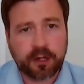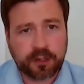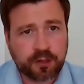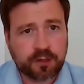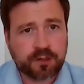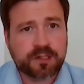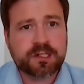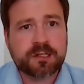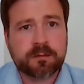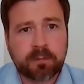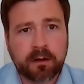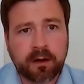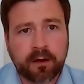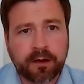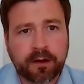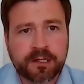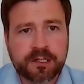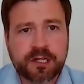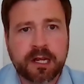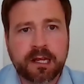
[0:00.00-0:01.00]
good
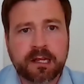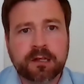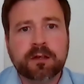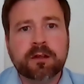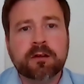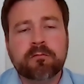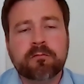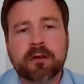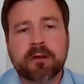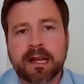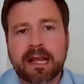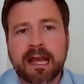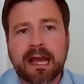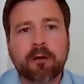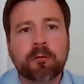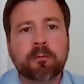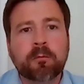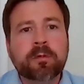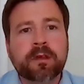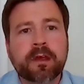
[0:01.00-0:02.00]
supply chain can really
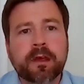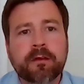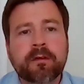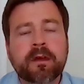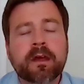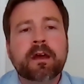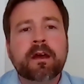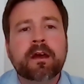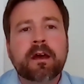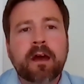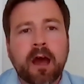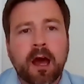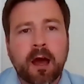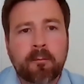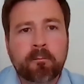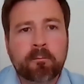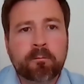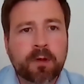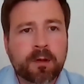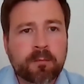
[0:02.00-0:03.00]
help you.
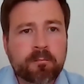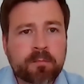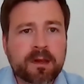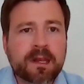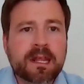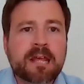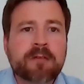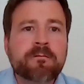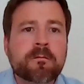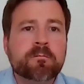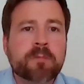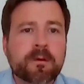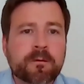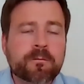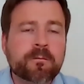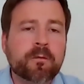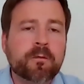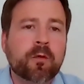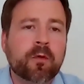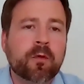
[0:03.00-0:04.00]
But even
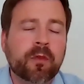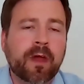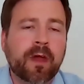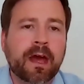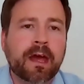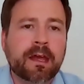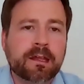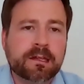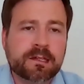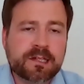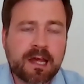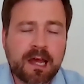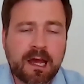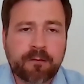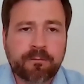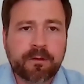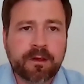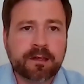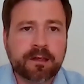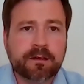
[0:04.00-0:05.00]
before that, it's
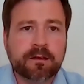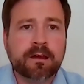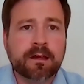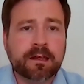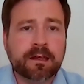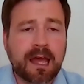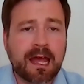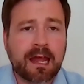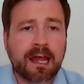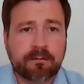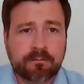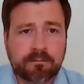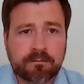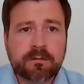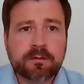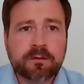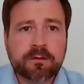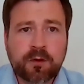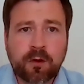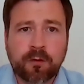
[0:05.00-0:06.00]
having, again,
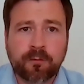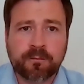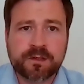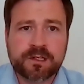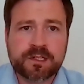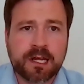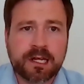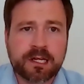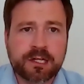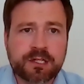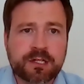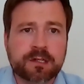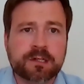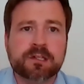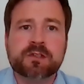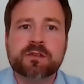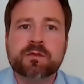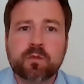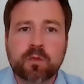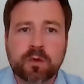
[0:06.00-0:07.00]

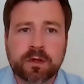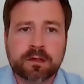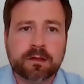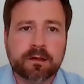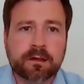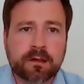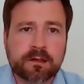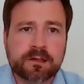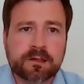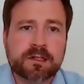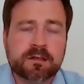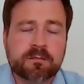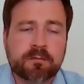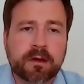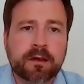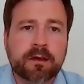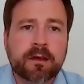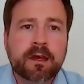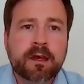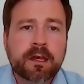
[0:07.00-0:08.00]
conversations with the
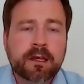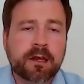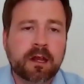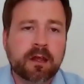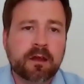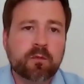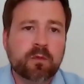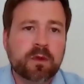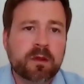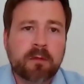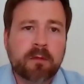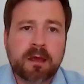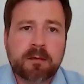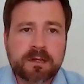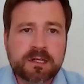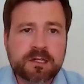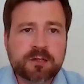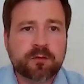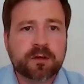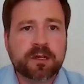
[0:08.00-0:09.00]
customer. We may
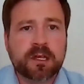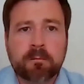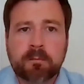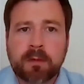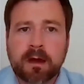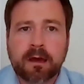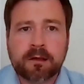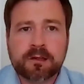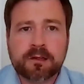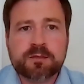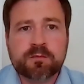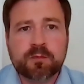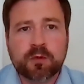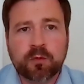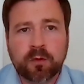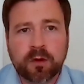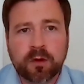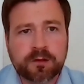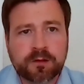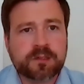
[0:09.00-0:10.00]
be talking about
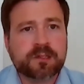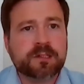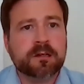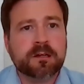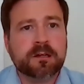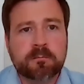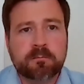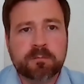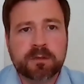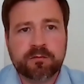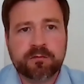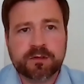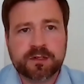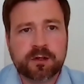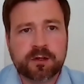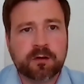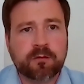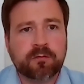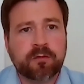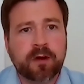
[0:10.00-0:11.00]
small loss that can be
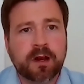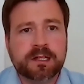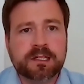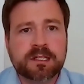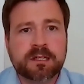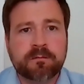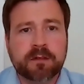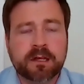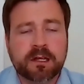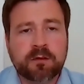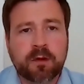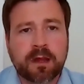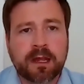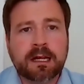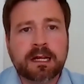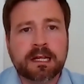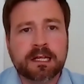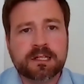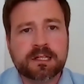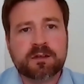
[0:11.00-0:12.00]
resolved relatively
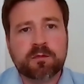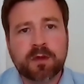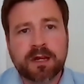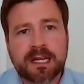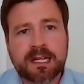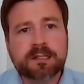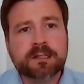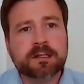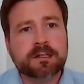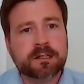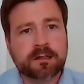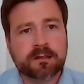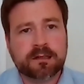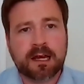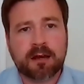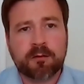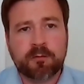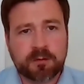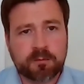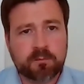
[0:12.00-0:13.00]
quickly, so we need to do
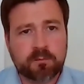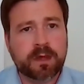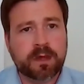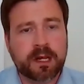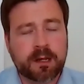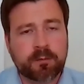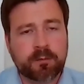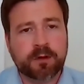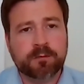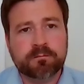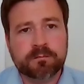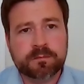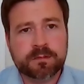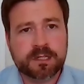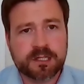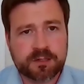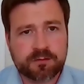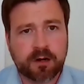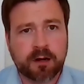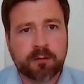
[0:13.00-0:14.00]
that with minimum
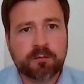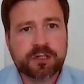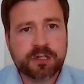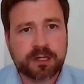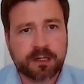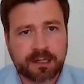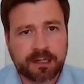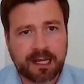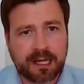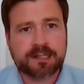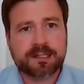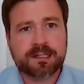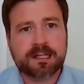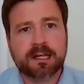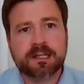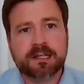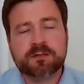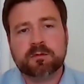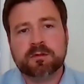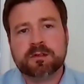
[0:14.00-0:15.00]
disruption.
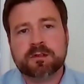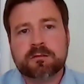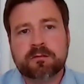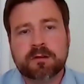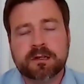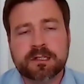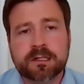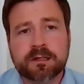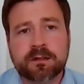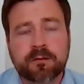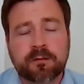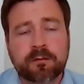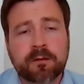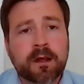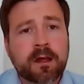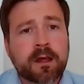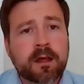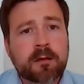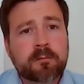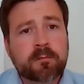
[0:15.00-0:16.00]
That's what's critical.
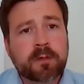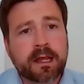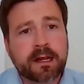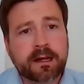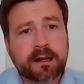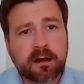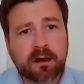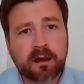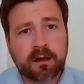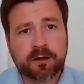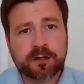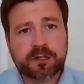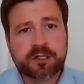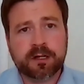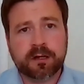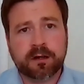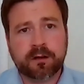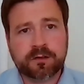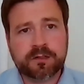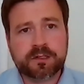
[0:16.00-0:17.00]
But in
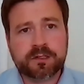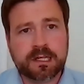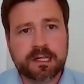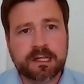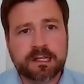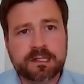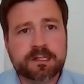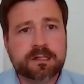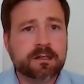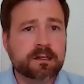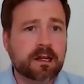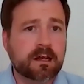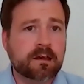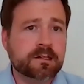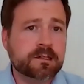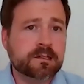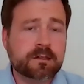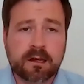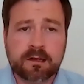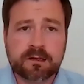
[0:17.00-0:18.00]
larger losses,
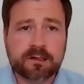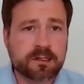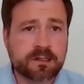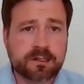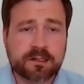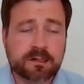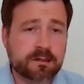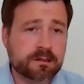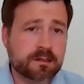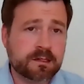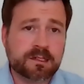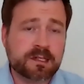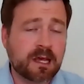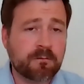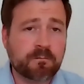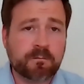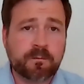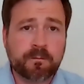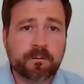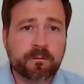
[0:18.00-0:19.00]
it goes the
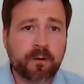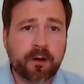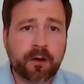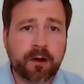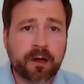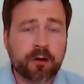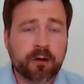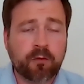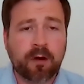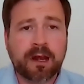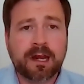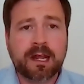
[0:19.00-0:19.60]
same for fire or